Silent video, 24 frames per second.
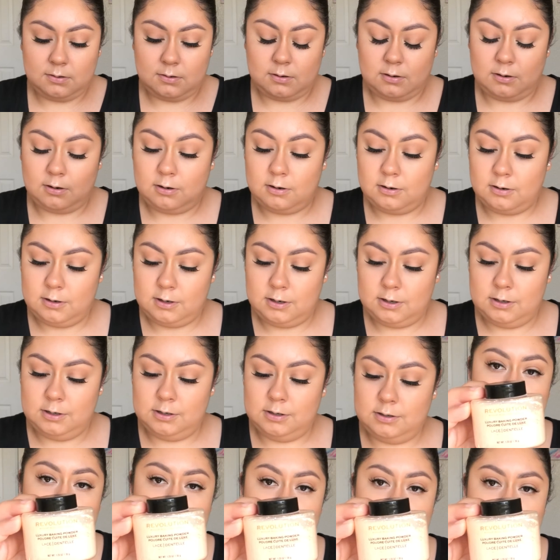
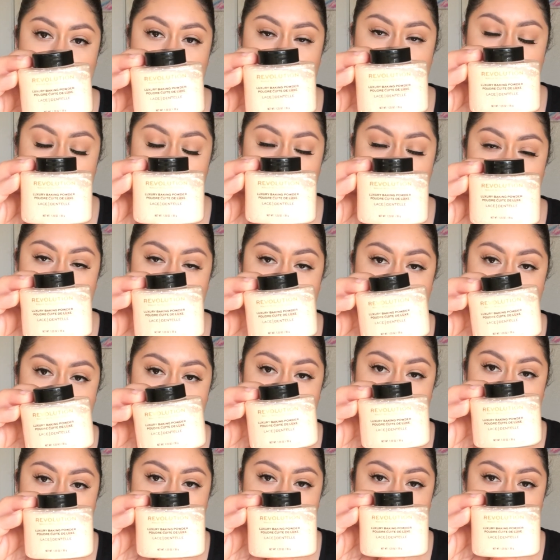are the
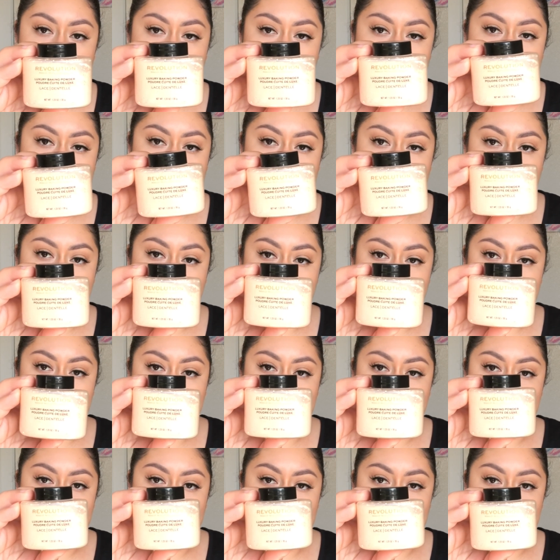Revolution Luxury
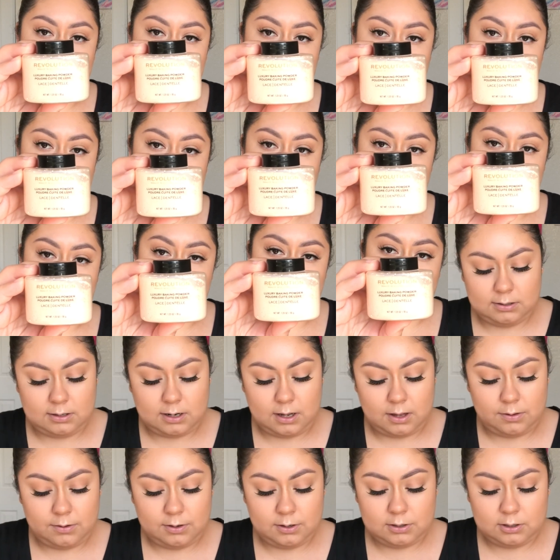Baking Powder.
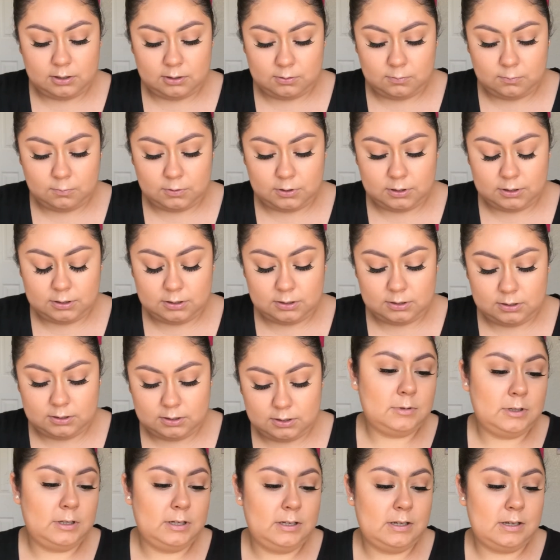Another good one
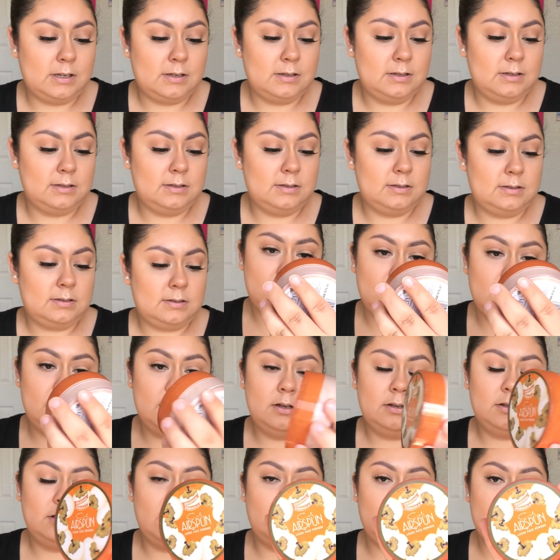is
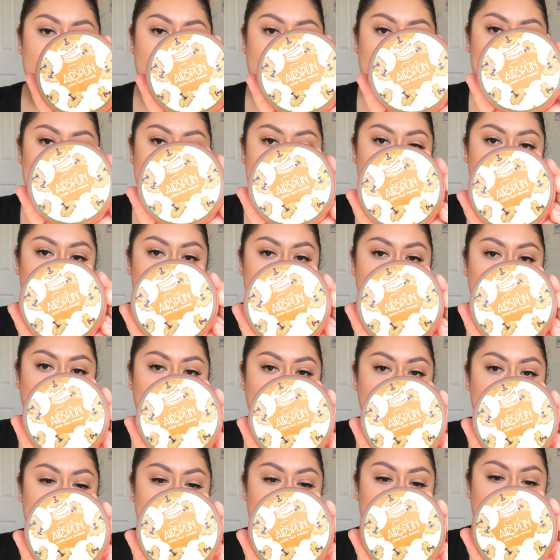Coty Airspun
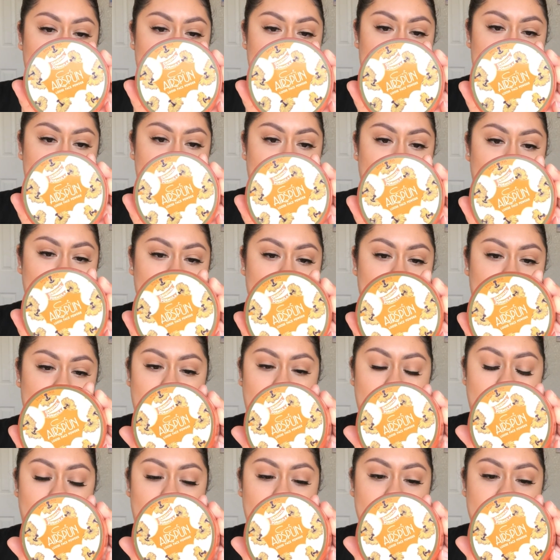Loose Face Powder. I
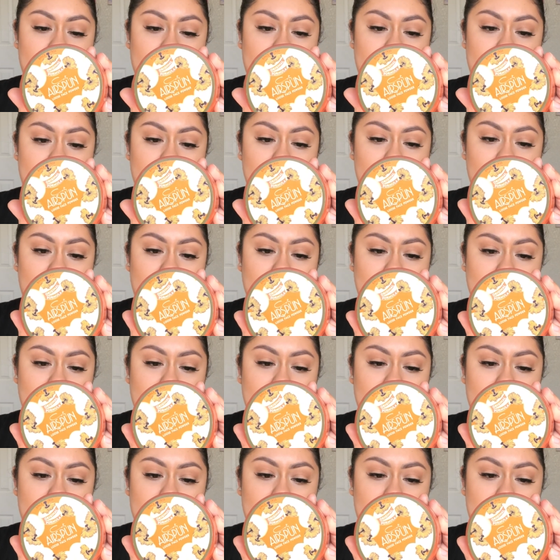have it in
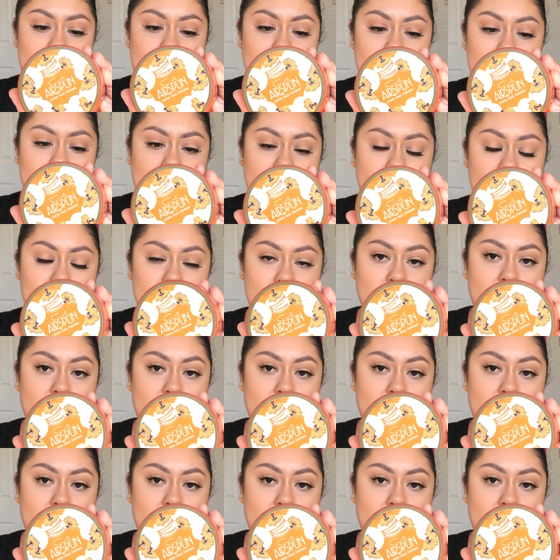translucent extra